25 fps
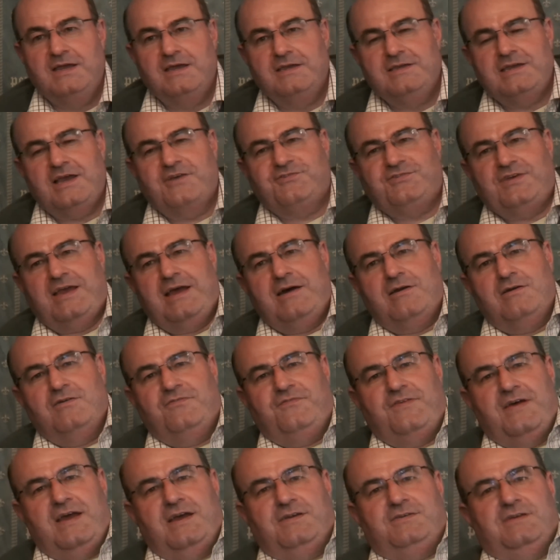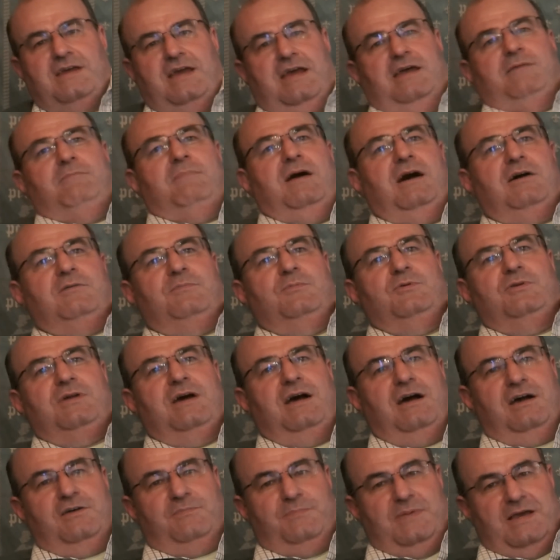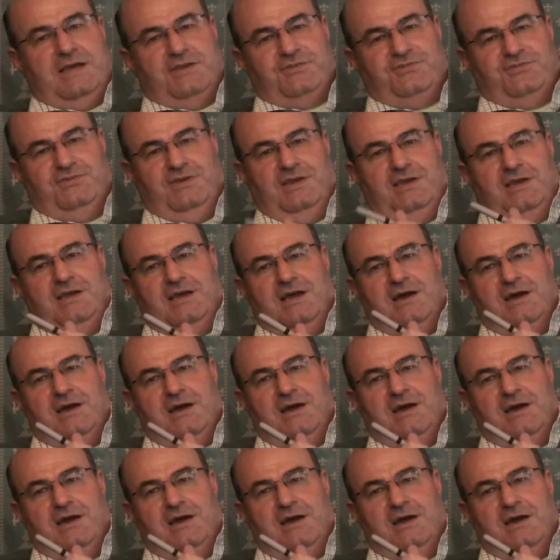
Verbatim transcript: Yasser Arafat and Mahmoud Abbas